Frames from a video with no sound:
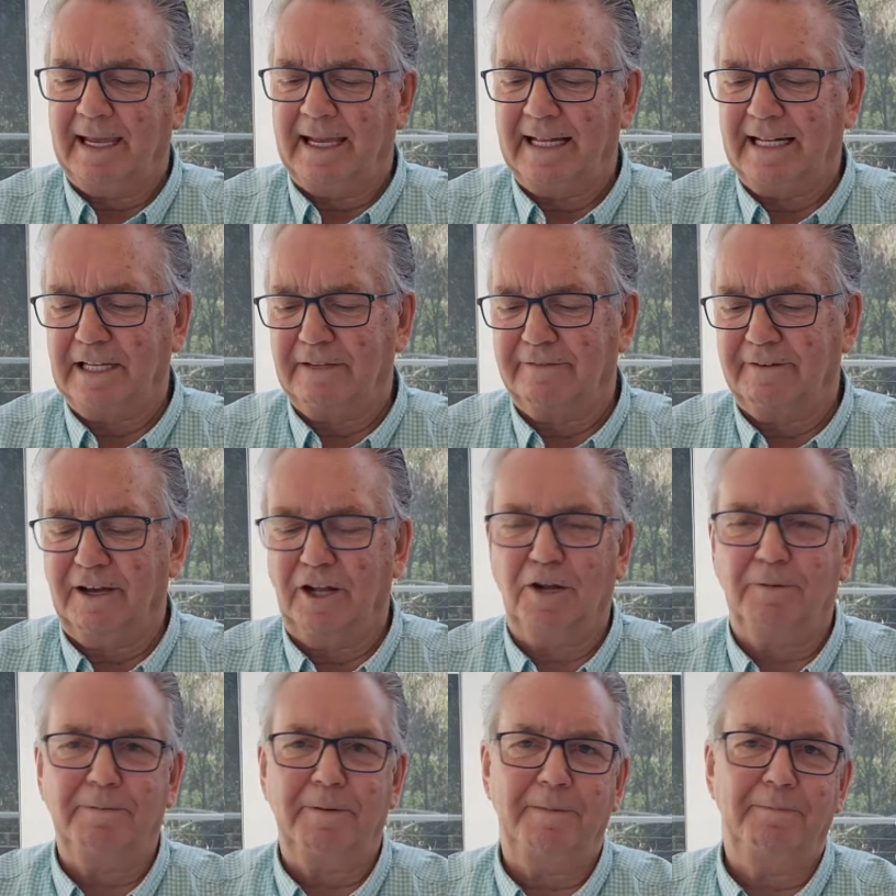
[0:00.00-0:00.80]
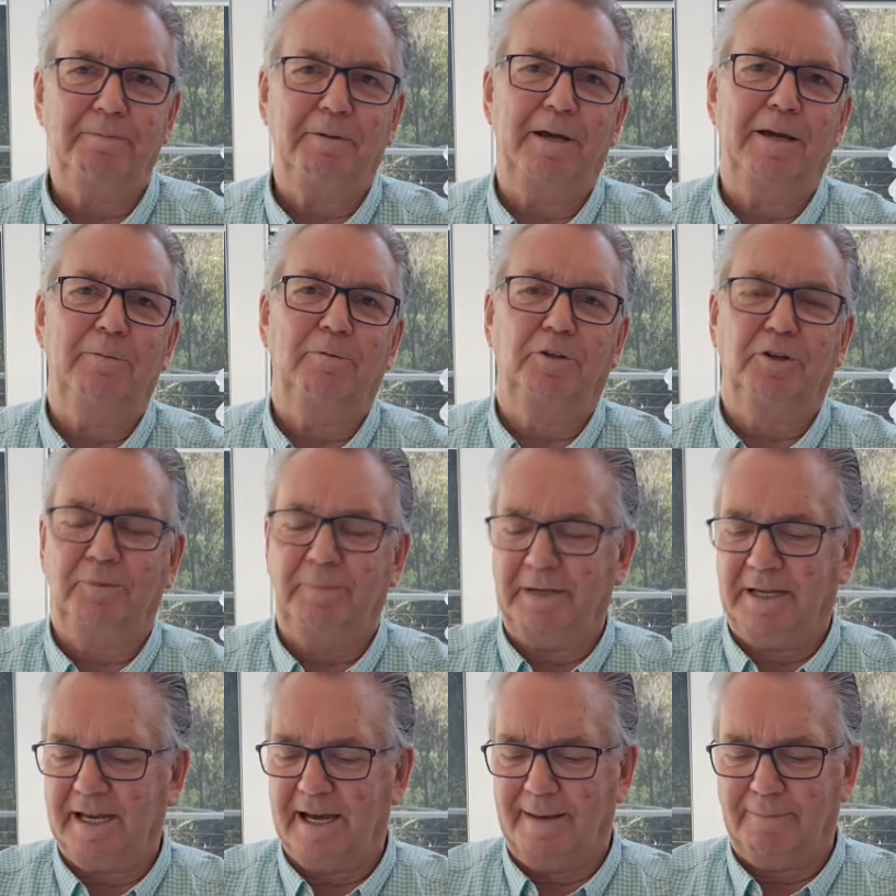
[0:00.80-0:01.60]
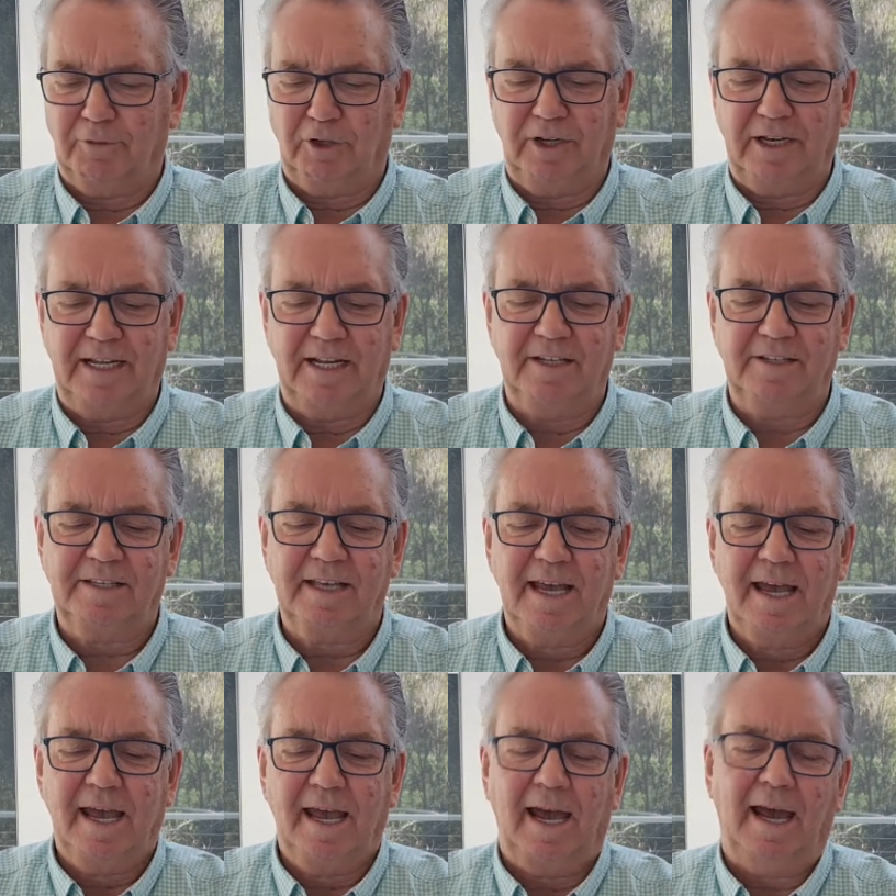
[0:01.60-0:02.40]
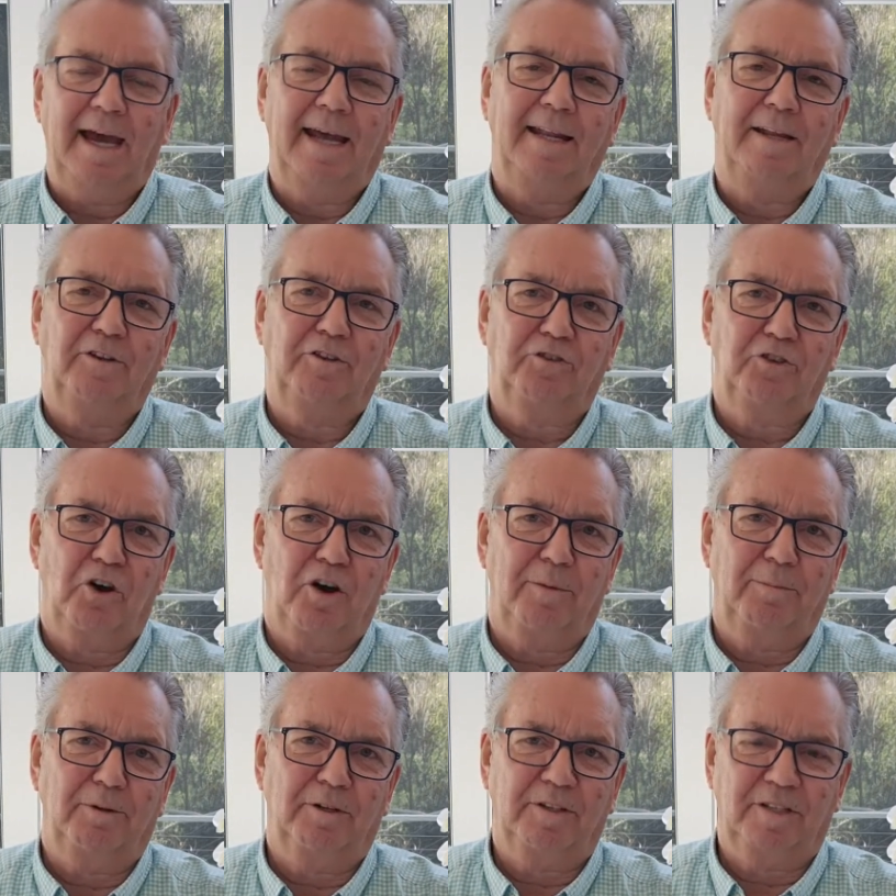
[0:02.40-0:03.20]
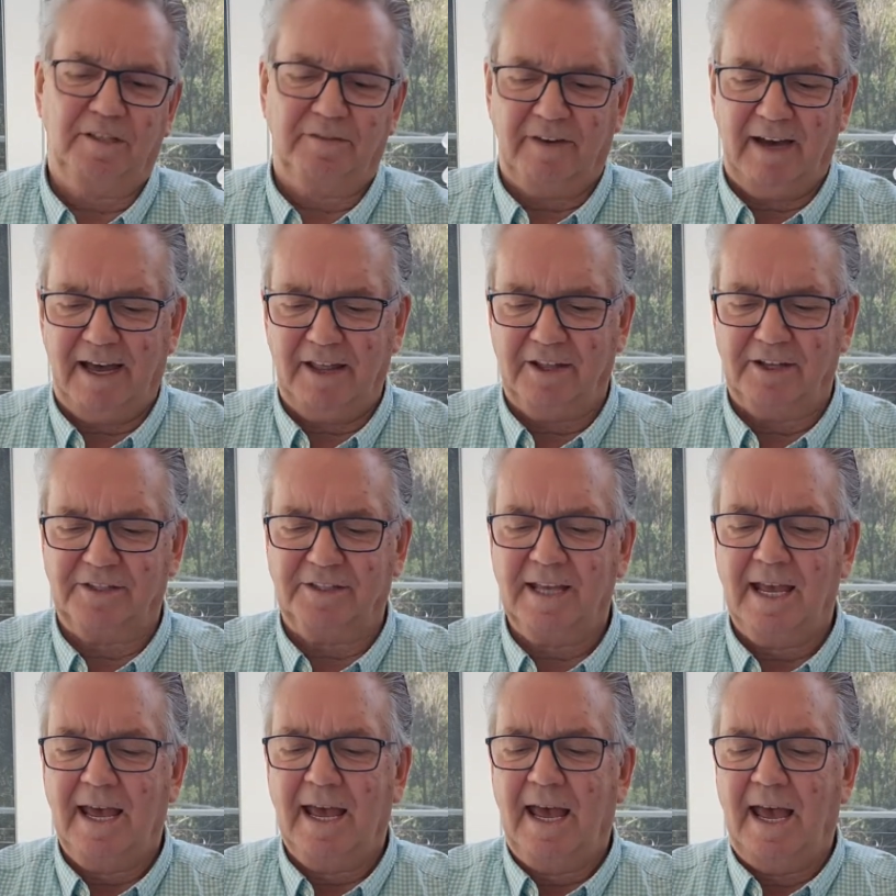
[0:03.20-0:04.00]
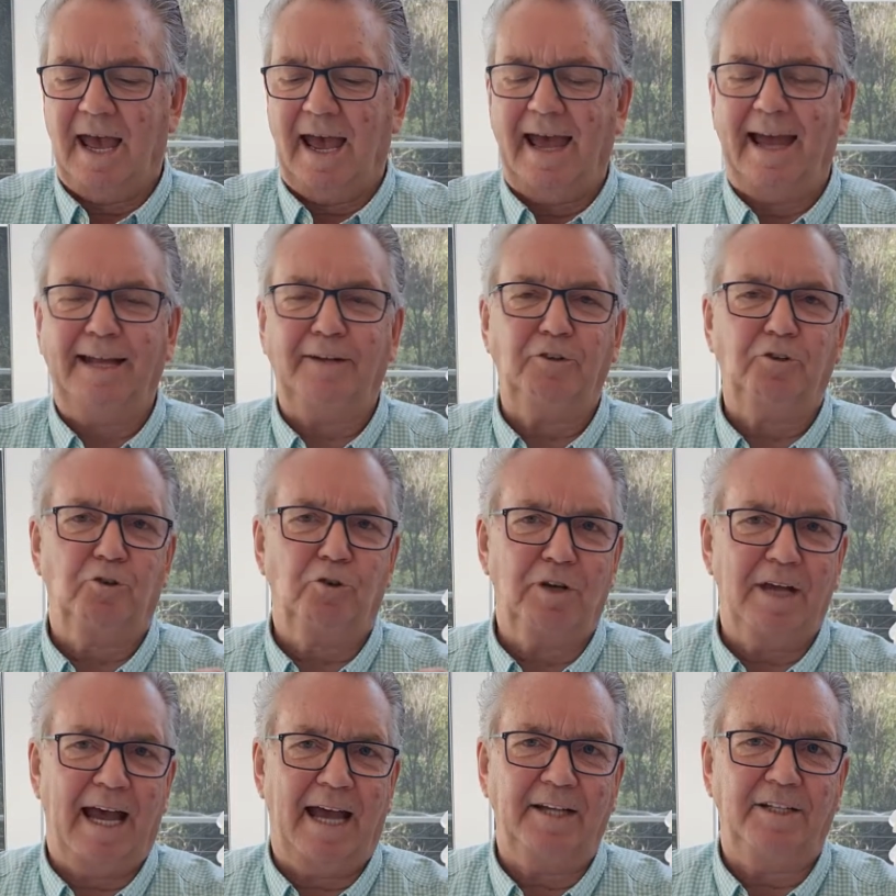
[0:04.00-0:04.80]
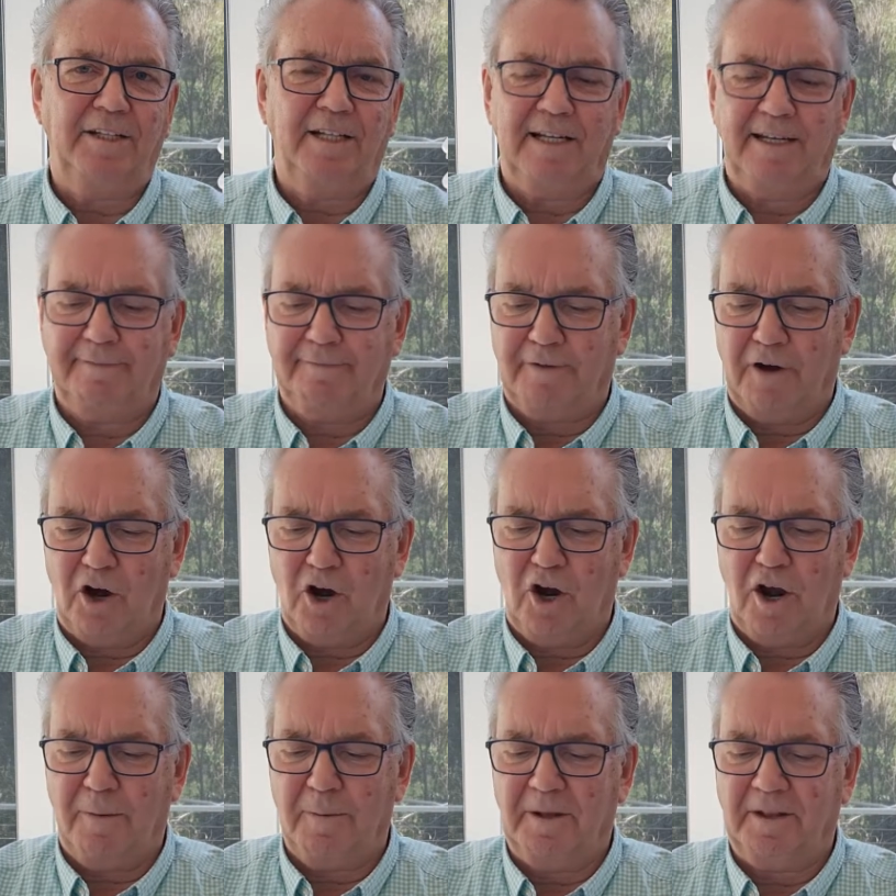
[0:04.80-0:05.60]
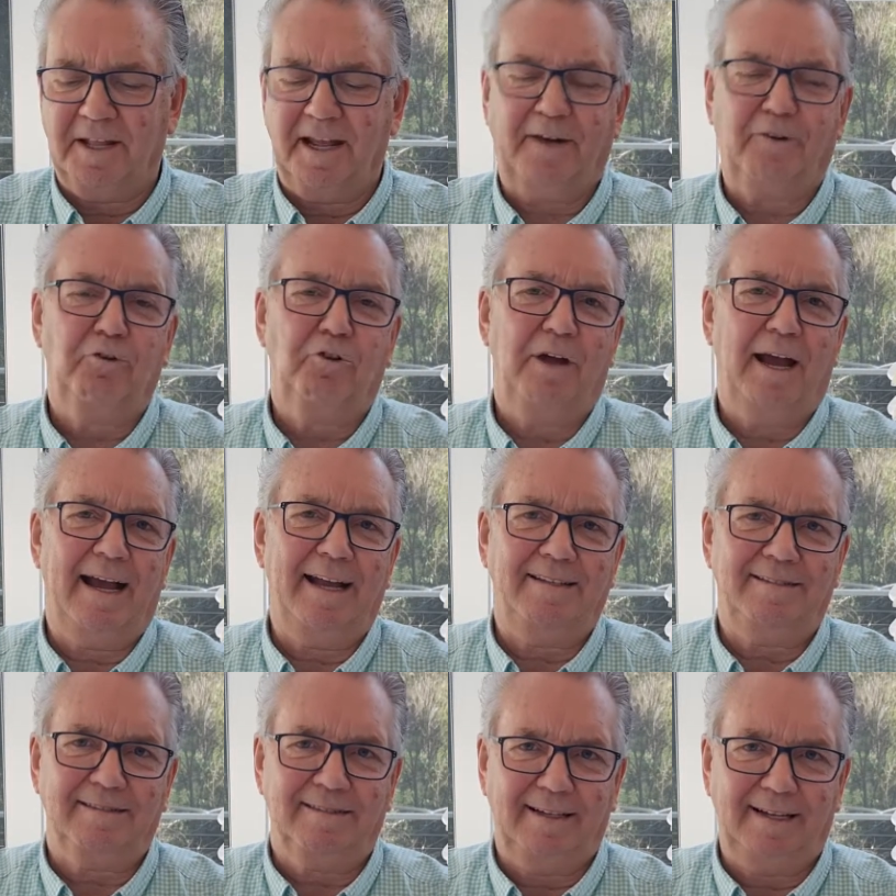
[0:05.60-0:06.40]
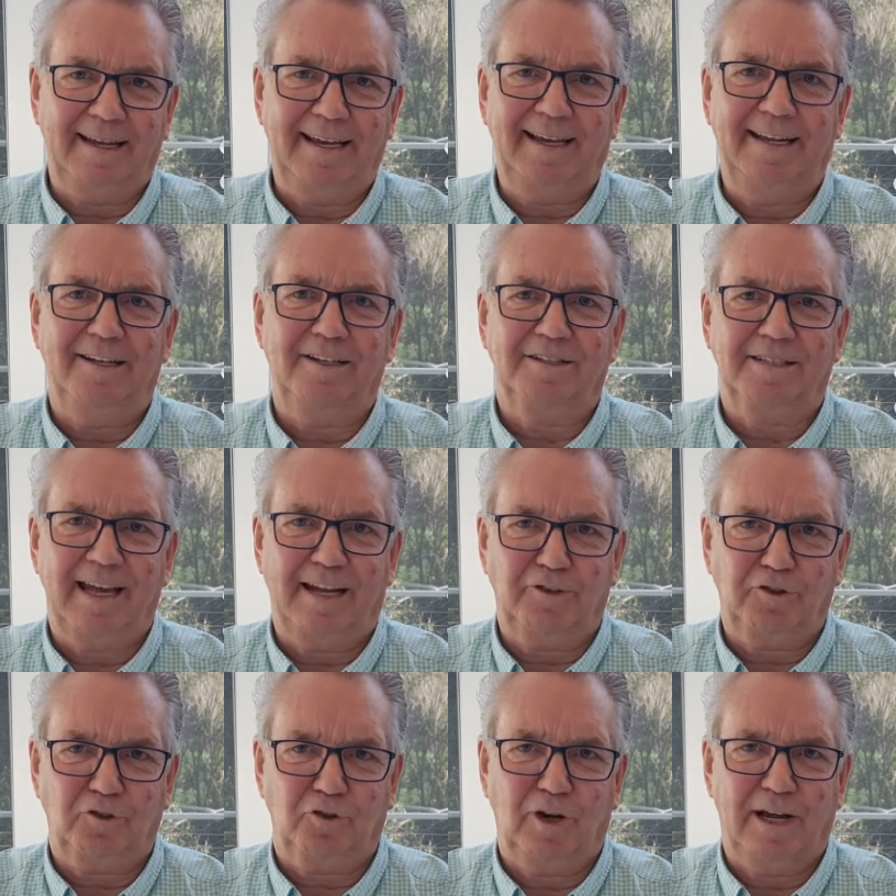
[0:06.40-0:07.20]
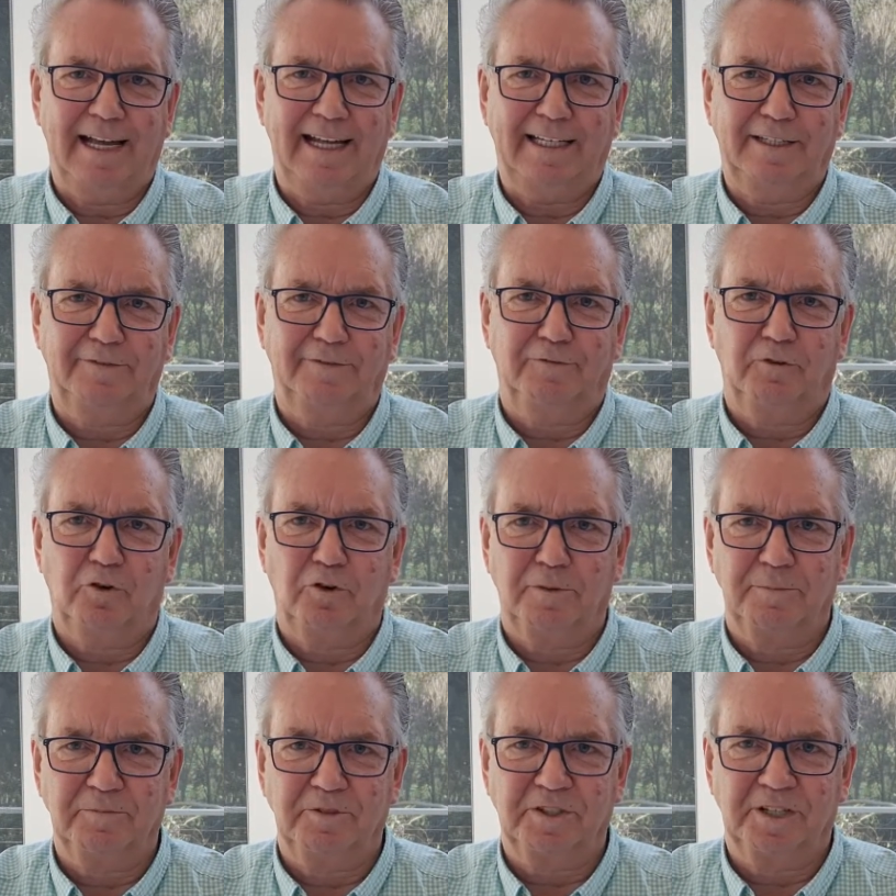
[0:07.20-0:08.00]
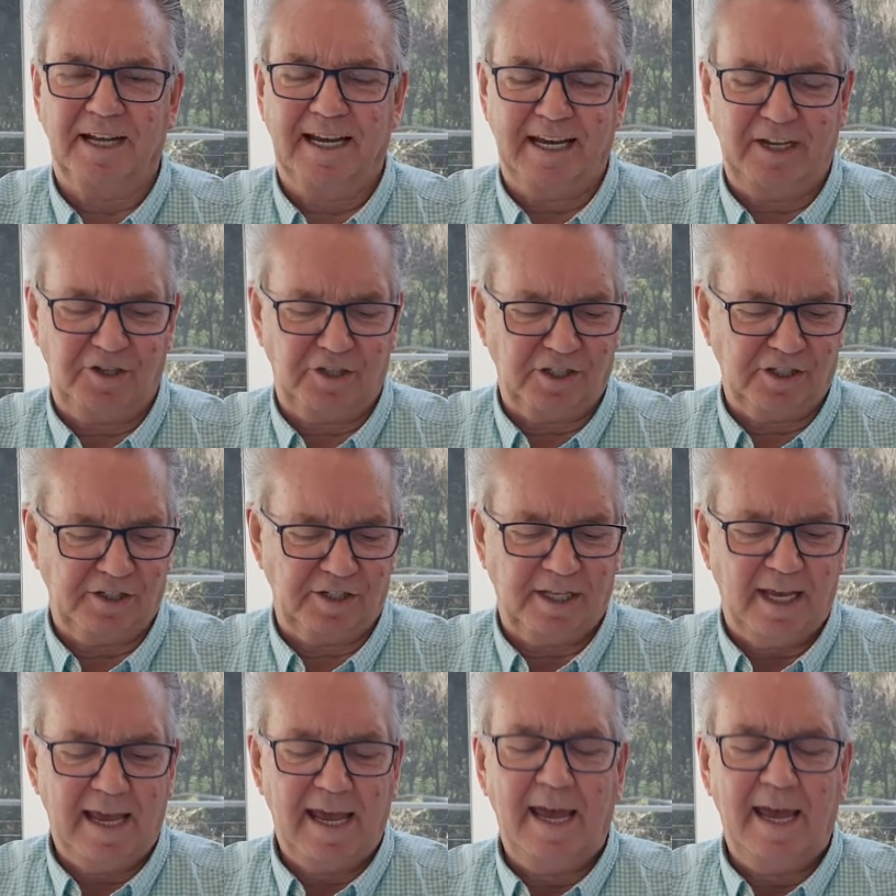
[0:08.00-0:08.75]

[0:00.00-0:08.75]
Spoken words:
in developing people to become leaders and disciples of others, and create an environment that creates leaders that transforms nations.